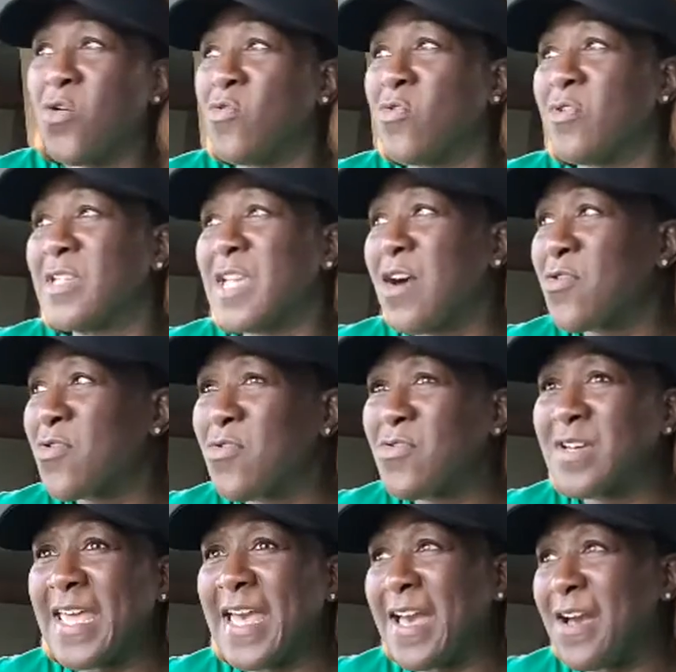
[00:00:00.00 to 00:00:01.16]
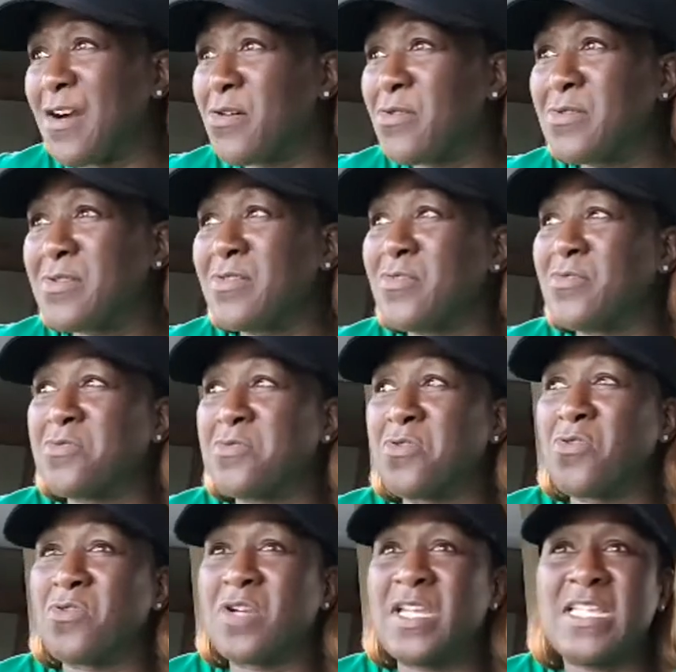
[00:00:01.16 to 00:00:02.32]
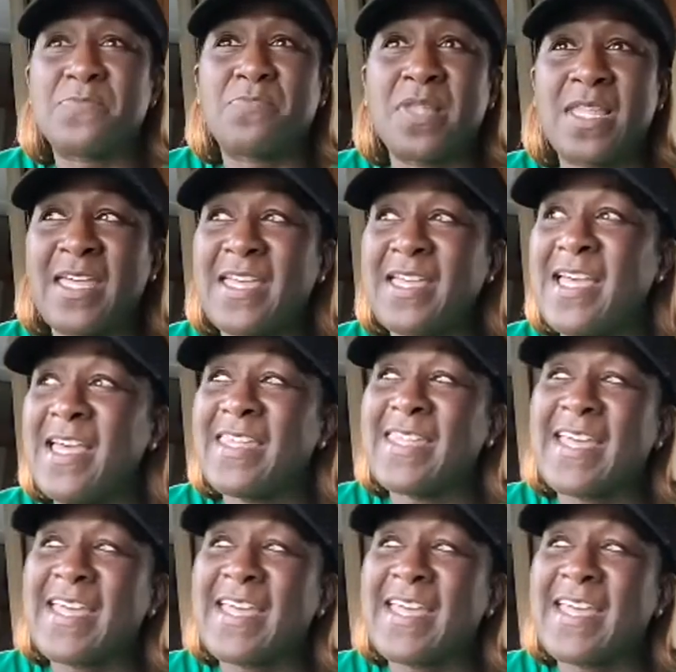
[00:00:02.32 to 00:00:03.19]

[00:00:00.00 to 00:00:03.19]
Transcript: or y'all going out or he's playing,